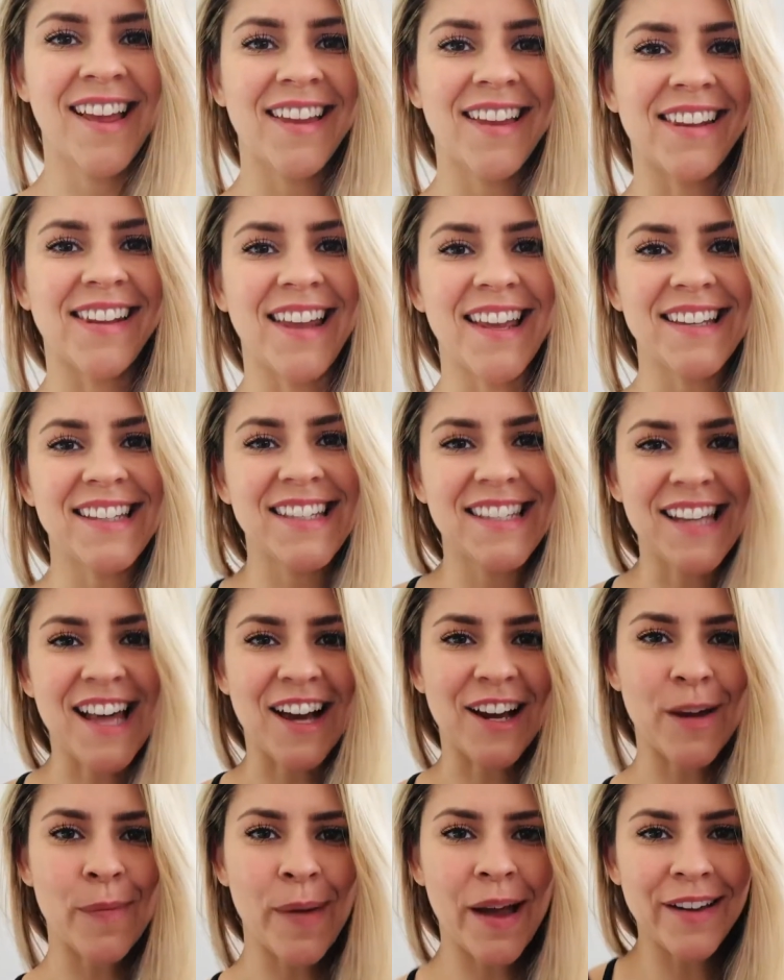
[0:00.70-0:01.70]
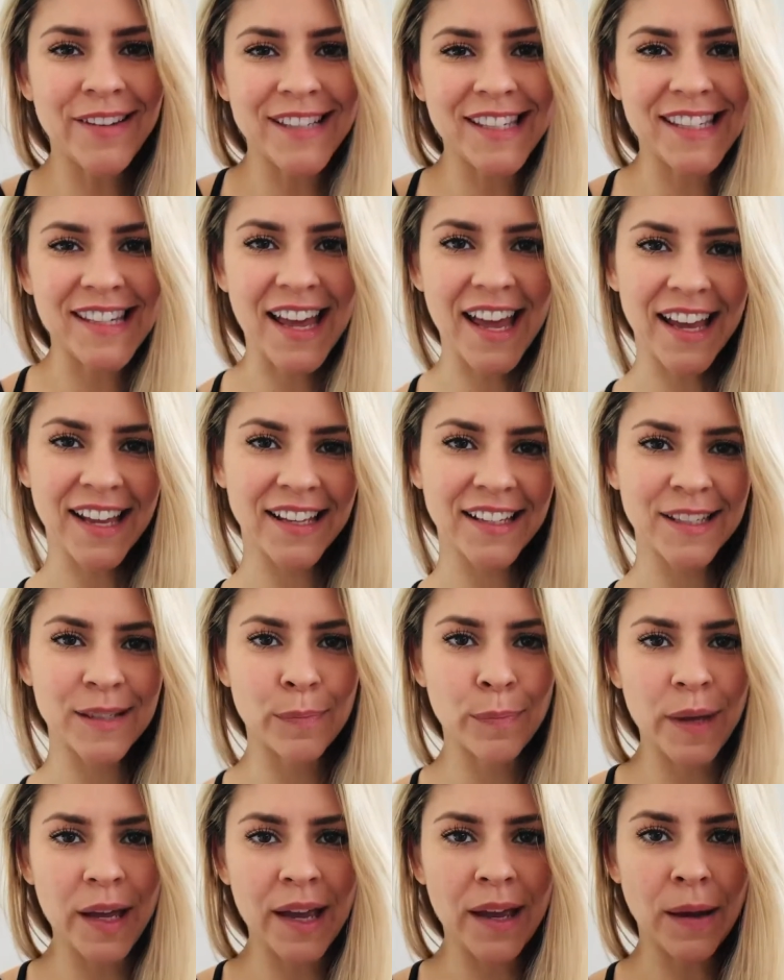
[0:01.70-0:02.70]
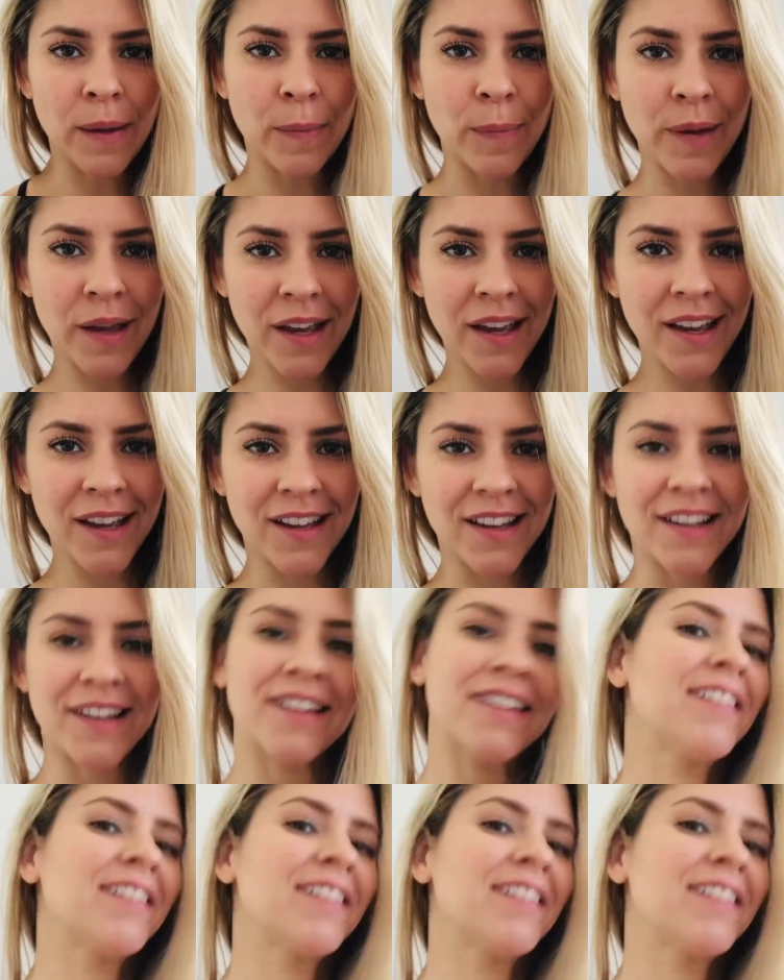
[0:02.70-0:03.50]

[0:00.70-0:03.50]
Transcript: Let's talk about sex, baby.